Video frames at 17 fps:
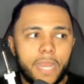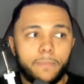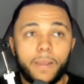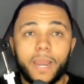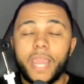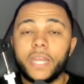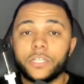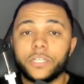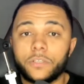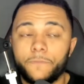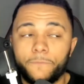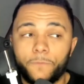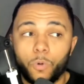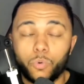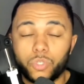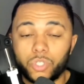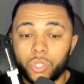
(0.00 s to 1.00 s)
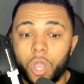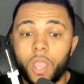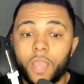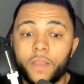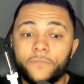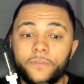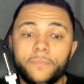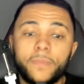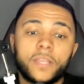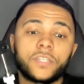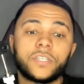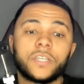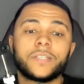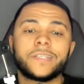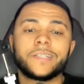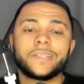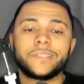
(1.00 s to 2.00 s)
played as a false 9 for
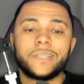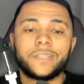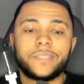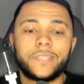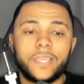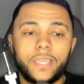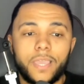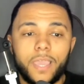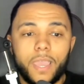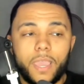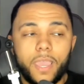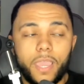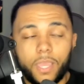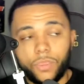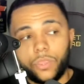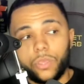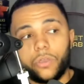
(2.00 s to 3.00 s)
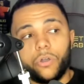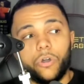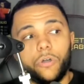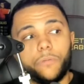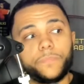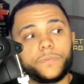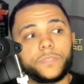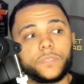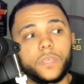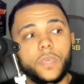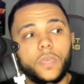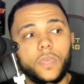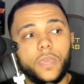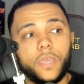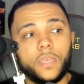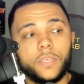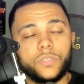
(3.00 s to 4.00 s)
Manchester City in the Cups
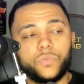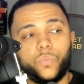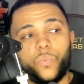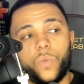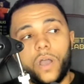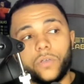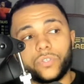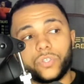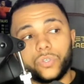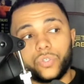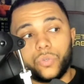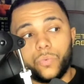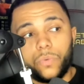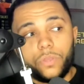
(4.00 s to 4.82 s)
as well. So someone